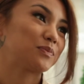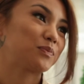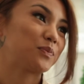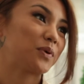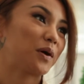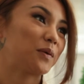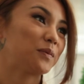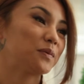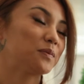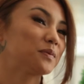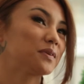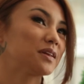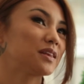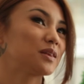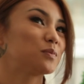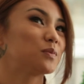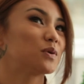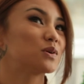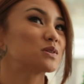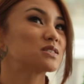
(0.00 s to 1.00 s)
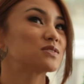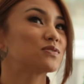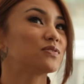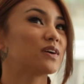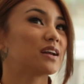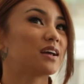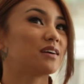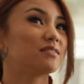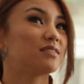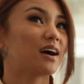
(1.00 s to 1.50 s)
probably the most
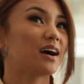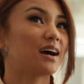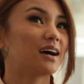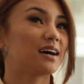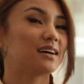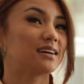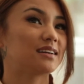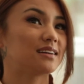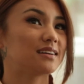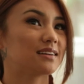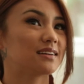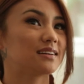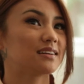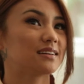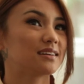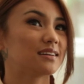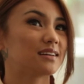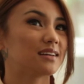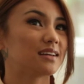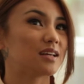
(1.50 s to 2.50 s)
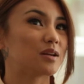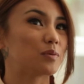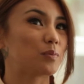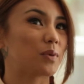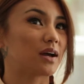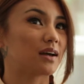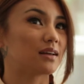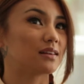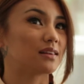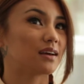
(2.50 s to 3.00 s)
fun I've had in
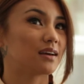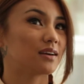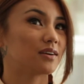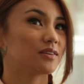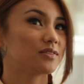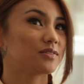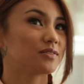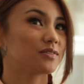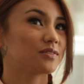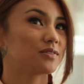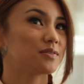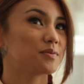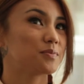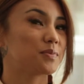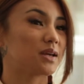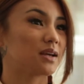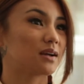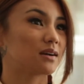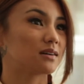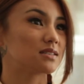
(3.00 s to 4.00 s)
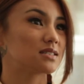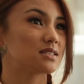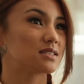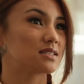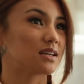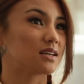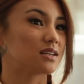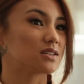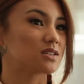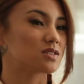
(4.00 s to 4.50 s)
my life. Being on
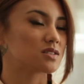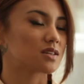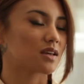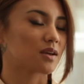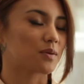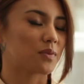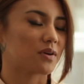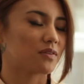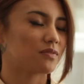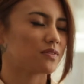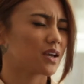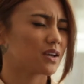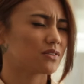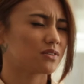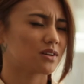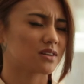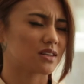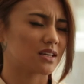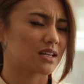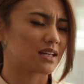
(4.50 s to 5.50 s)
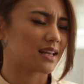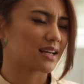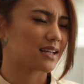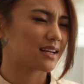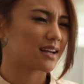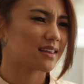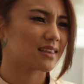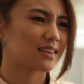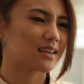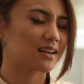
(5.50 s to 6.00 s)
stage, it's like my favorite thing. Like
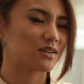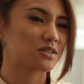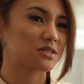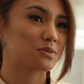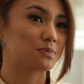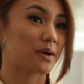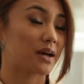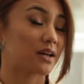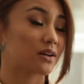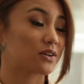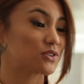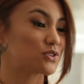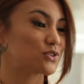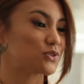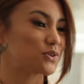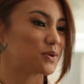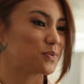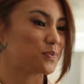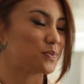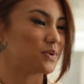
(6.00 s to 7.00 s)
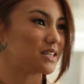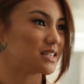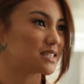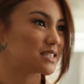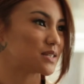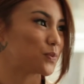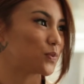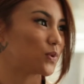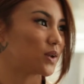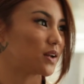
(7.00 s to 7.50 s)
nothing else matters. You could be
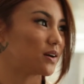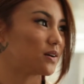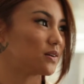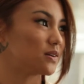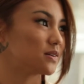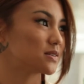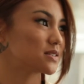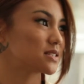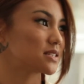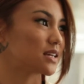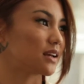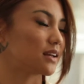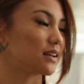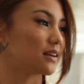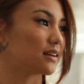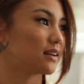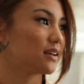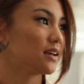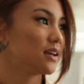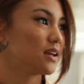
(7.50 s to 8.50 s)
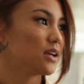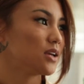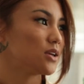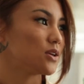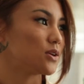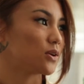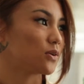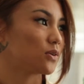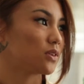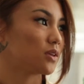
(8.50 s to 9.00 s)
someone else, and
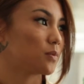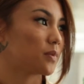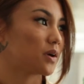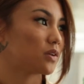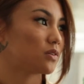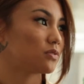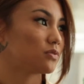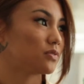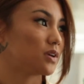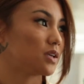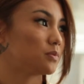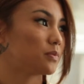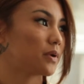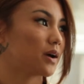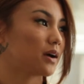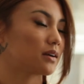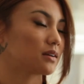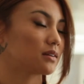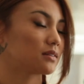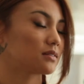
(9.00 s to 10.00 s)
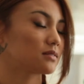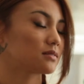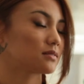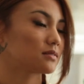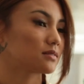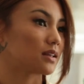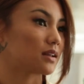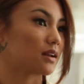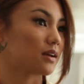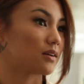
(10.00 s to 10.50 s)
you know the amount of feedback
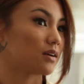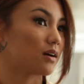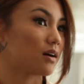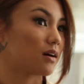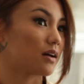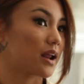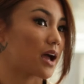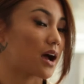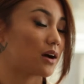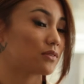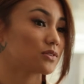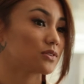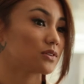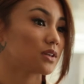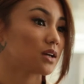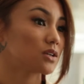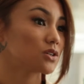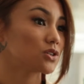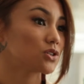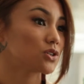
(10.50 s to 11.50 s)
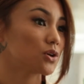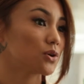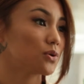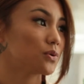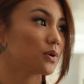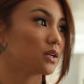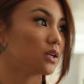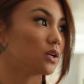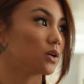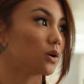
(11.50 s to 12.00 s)
that I got after that show,
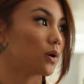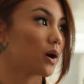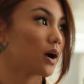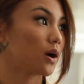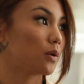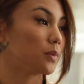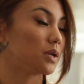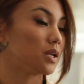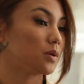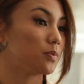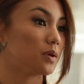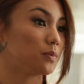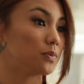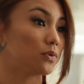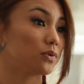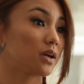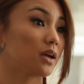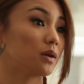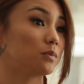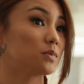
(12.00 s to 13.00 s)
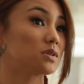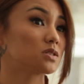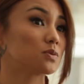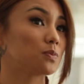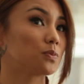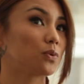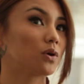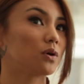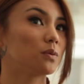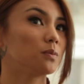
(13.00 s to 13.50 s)
and you know how many people came to
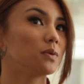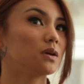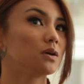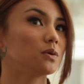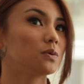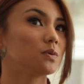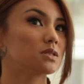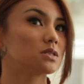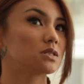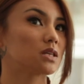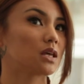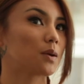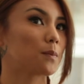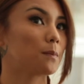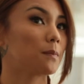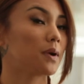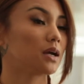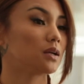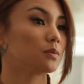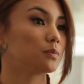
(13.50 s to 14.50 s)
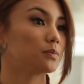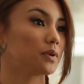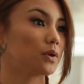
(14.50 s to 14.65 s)
support me. It was like mind